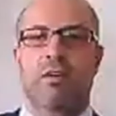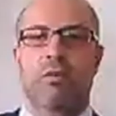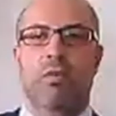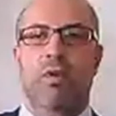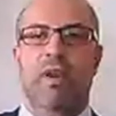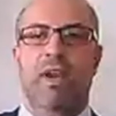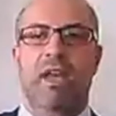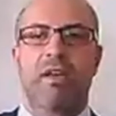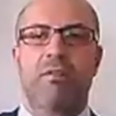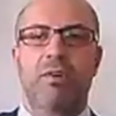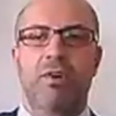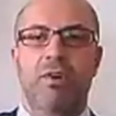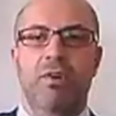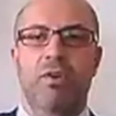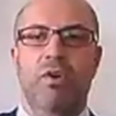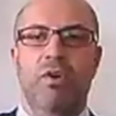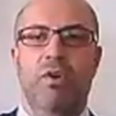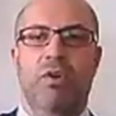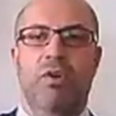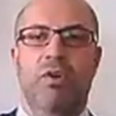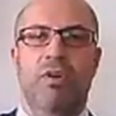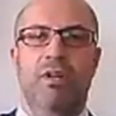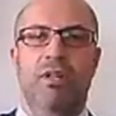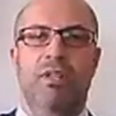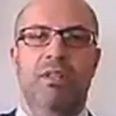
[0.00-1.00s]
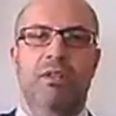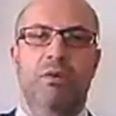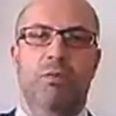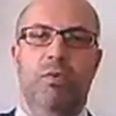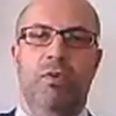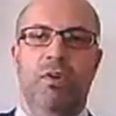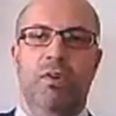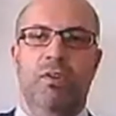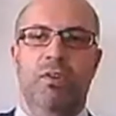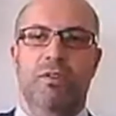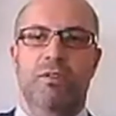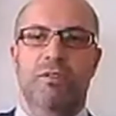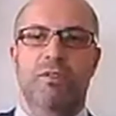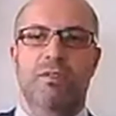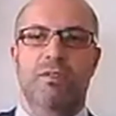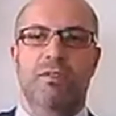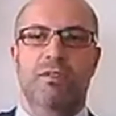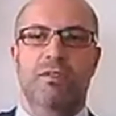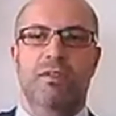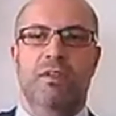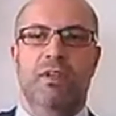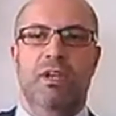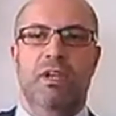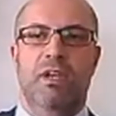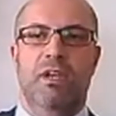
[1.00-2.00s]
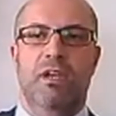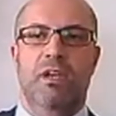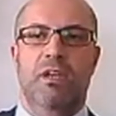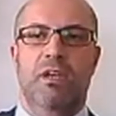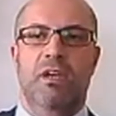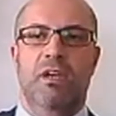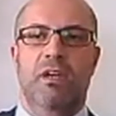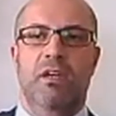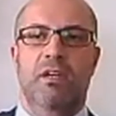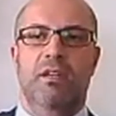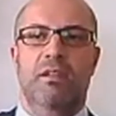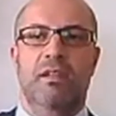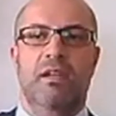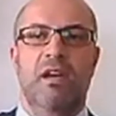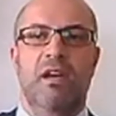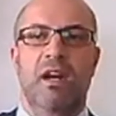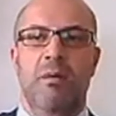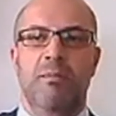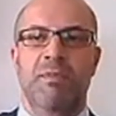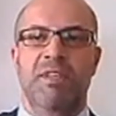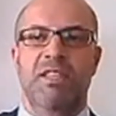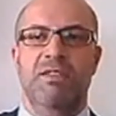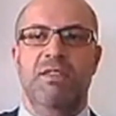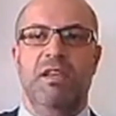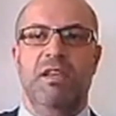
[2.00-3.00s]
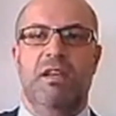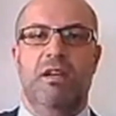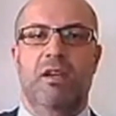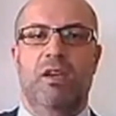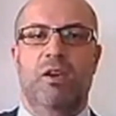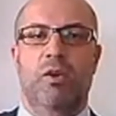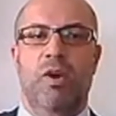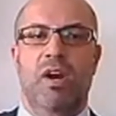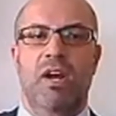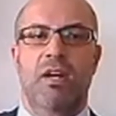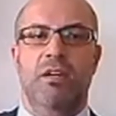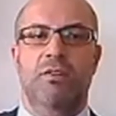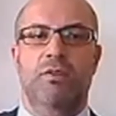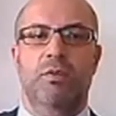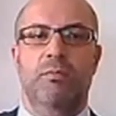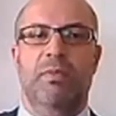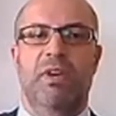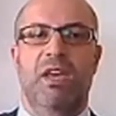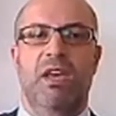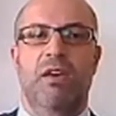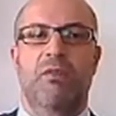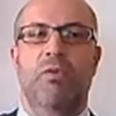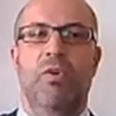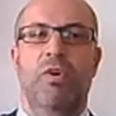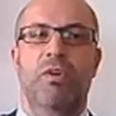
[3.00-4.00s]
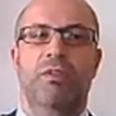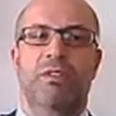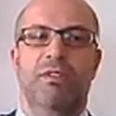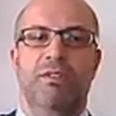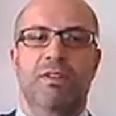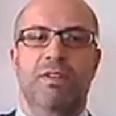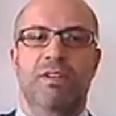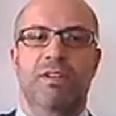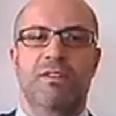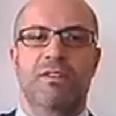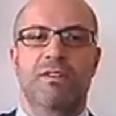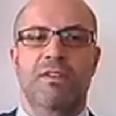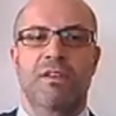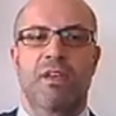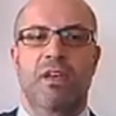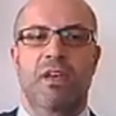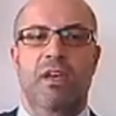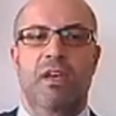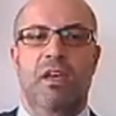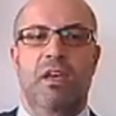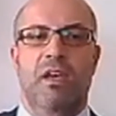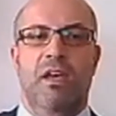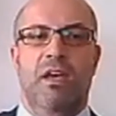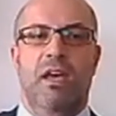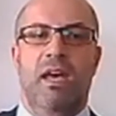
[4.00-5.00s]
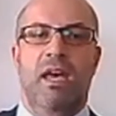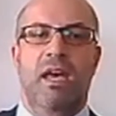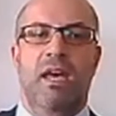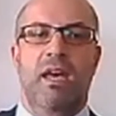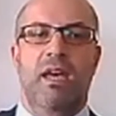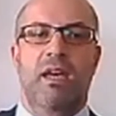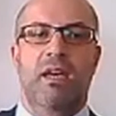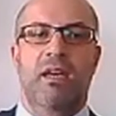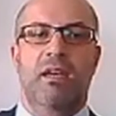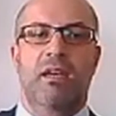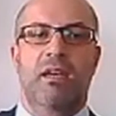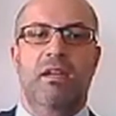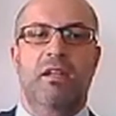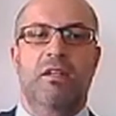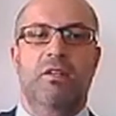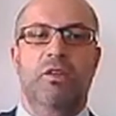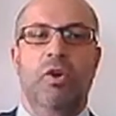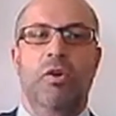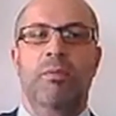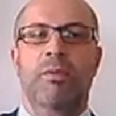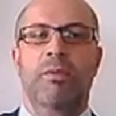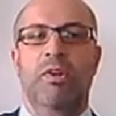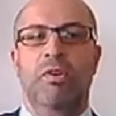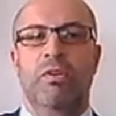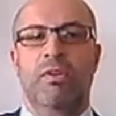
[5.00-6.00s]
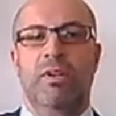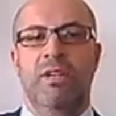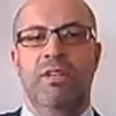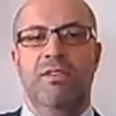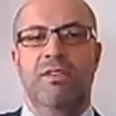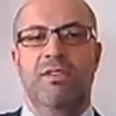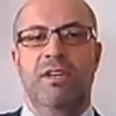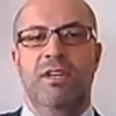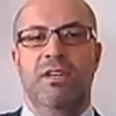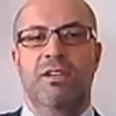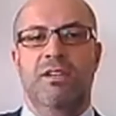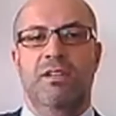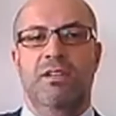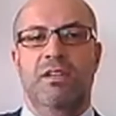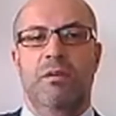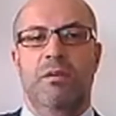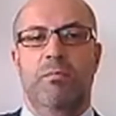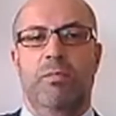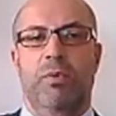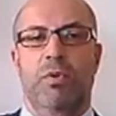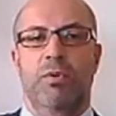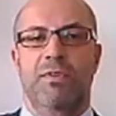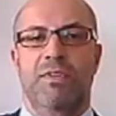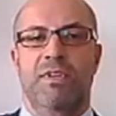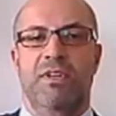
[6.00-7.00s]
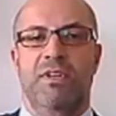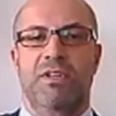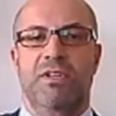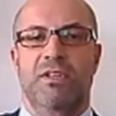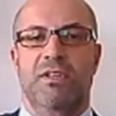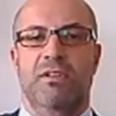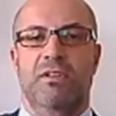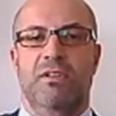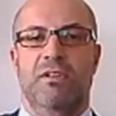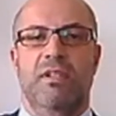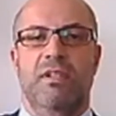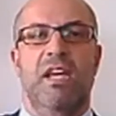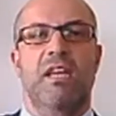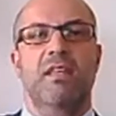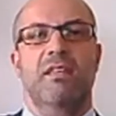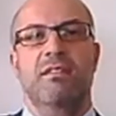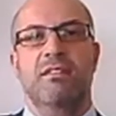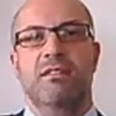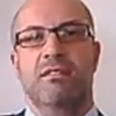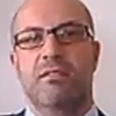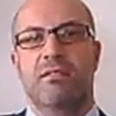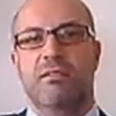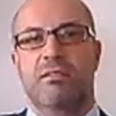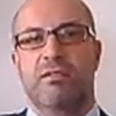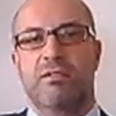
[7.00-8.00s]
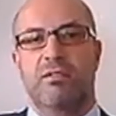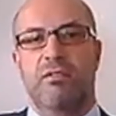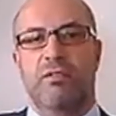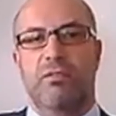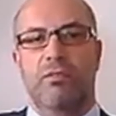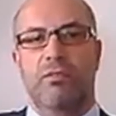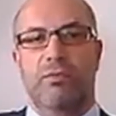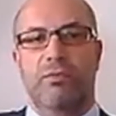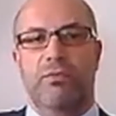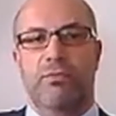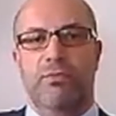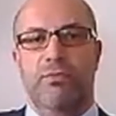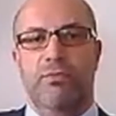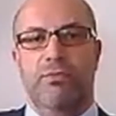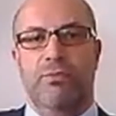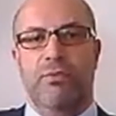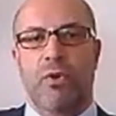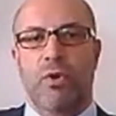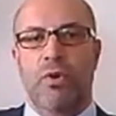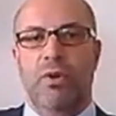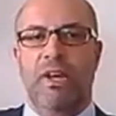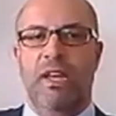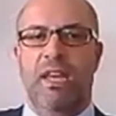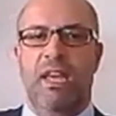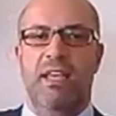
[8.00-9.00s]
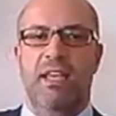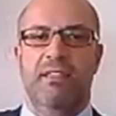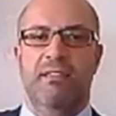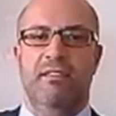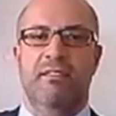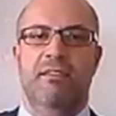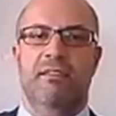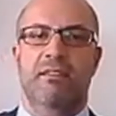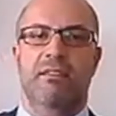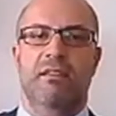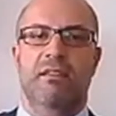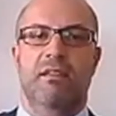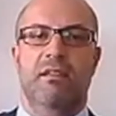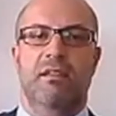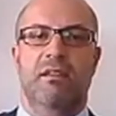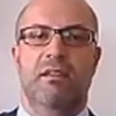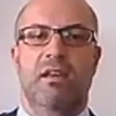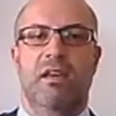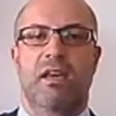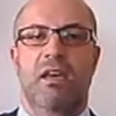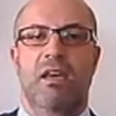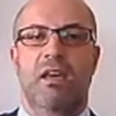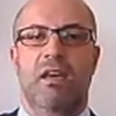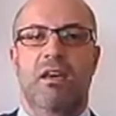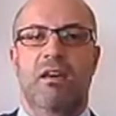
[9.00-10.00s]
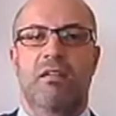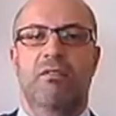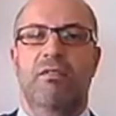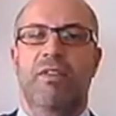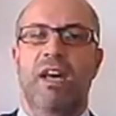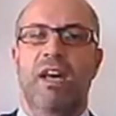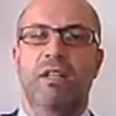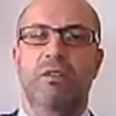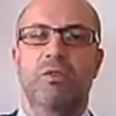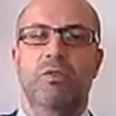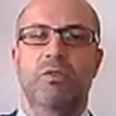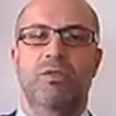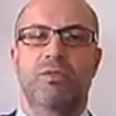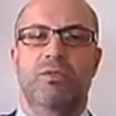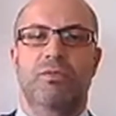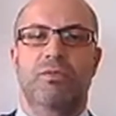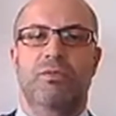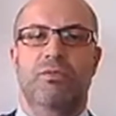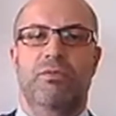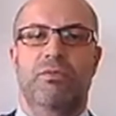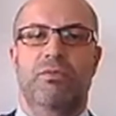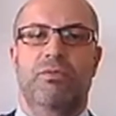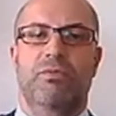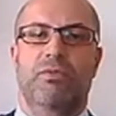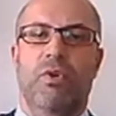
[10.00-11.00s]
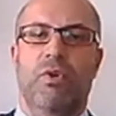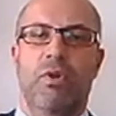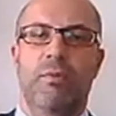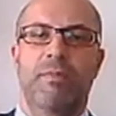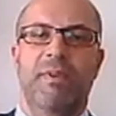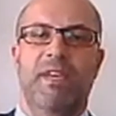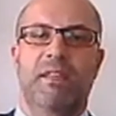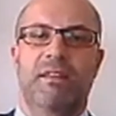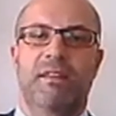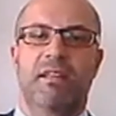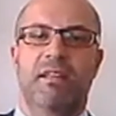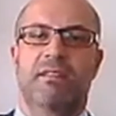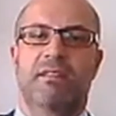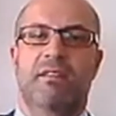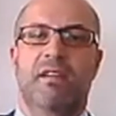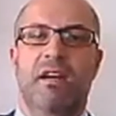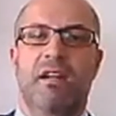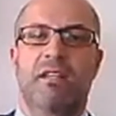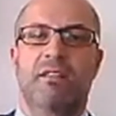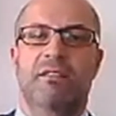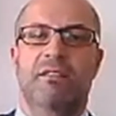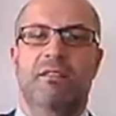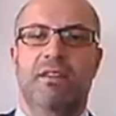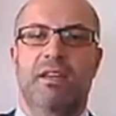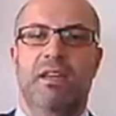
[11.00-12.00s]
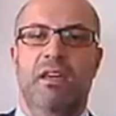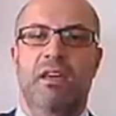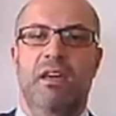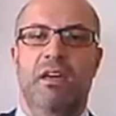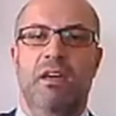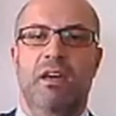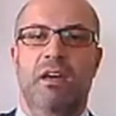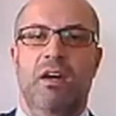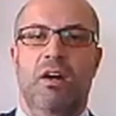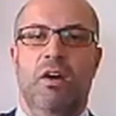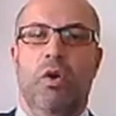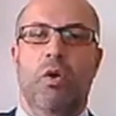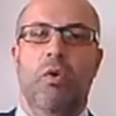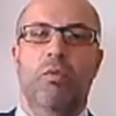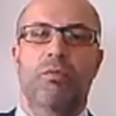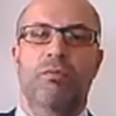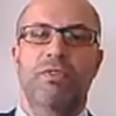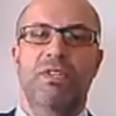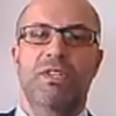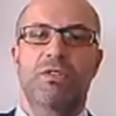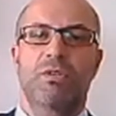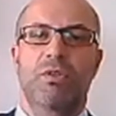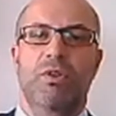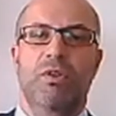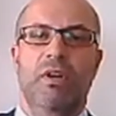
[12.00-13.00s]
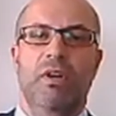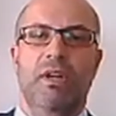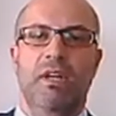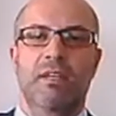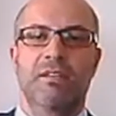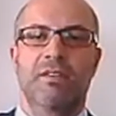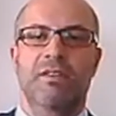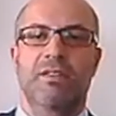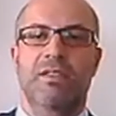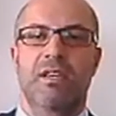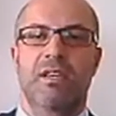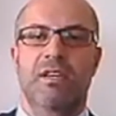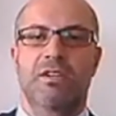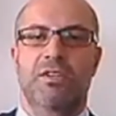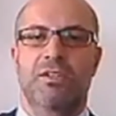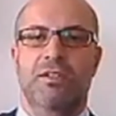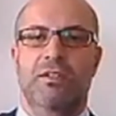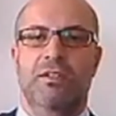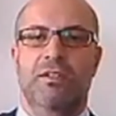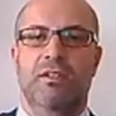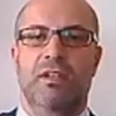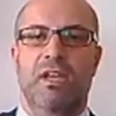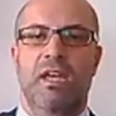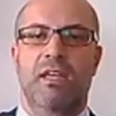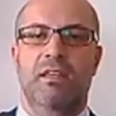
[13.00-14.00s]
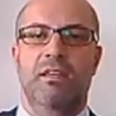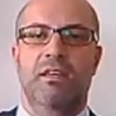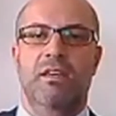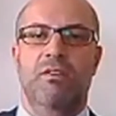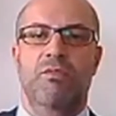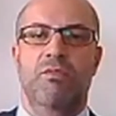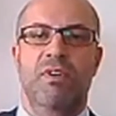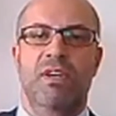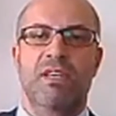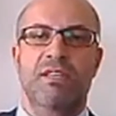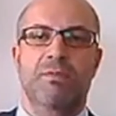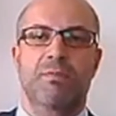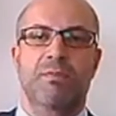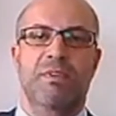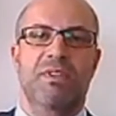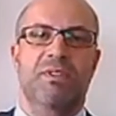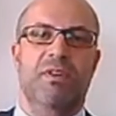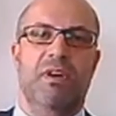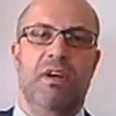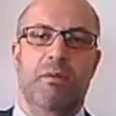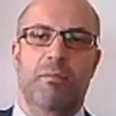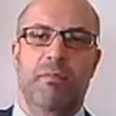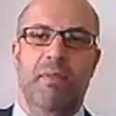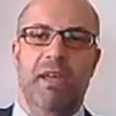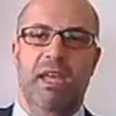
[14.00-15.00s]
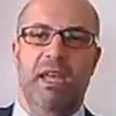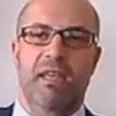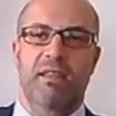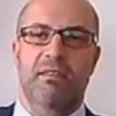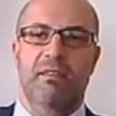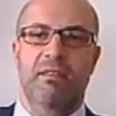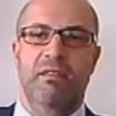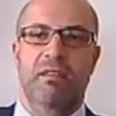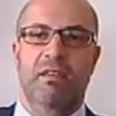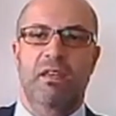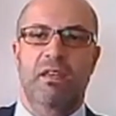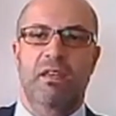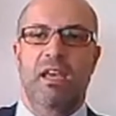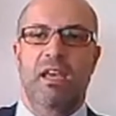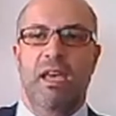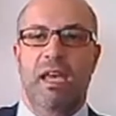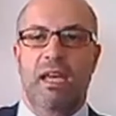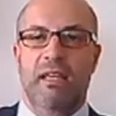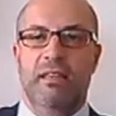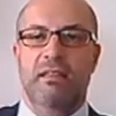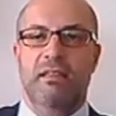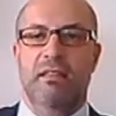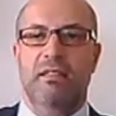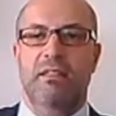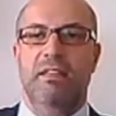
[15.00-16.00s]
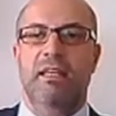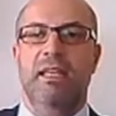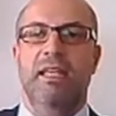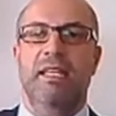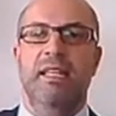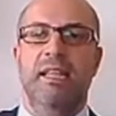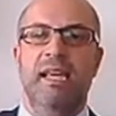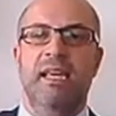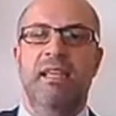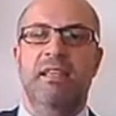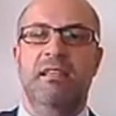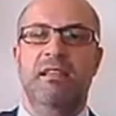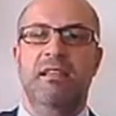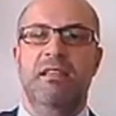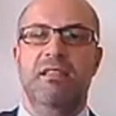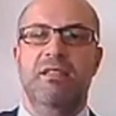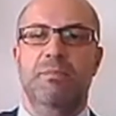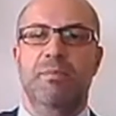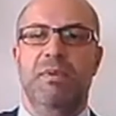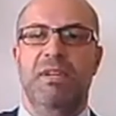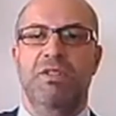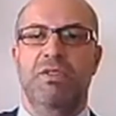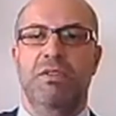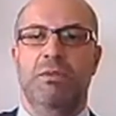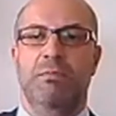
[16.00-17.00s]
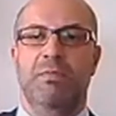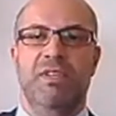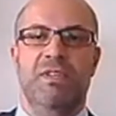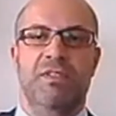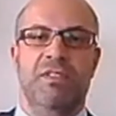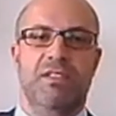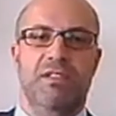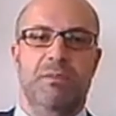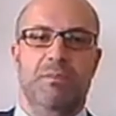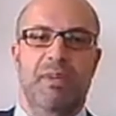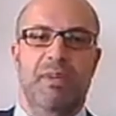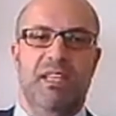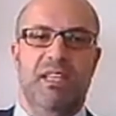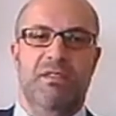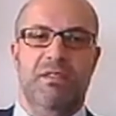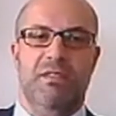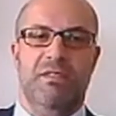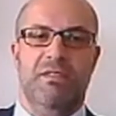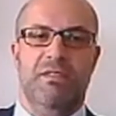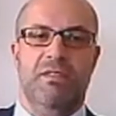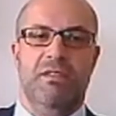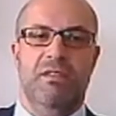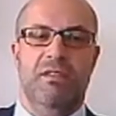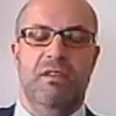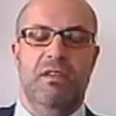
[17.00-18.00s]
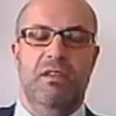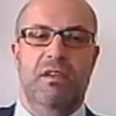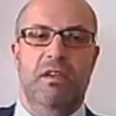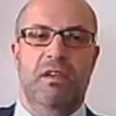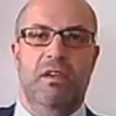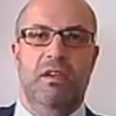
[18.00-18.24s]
whenever you go in the world, uh, the common thing required to be avoided is uh, global organization imposition that forget the uh, values forming that country on which localization and investment are made and neglecting special business methods.